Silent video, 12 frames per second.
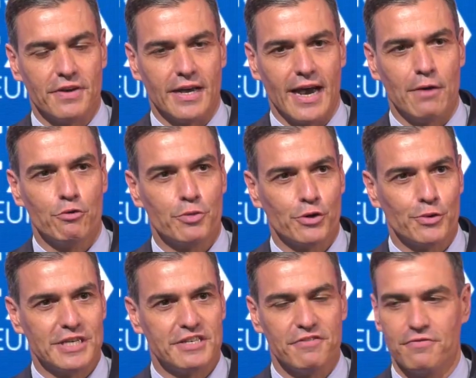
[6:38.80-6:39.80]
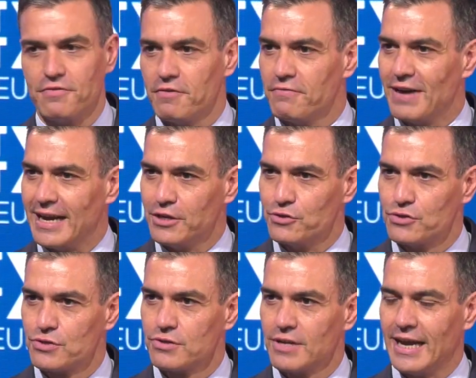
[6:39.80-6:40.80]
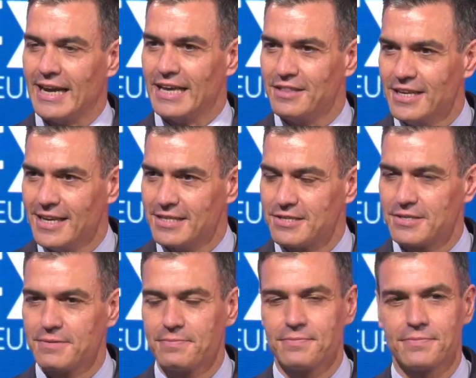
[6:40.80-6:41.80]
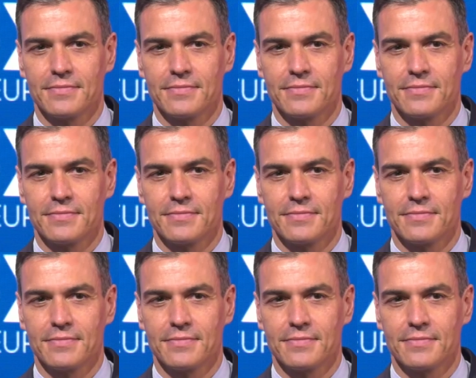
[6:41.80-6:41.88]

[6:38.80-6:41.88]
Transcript: our progressive values and ideas.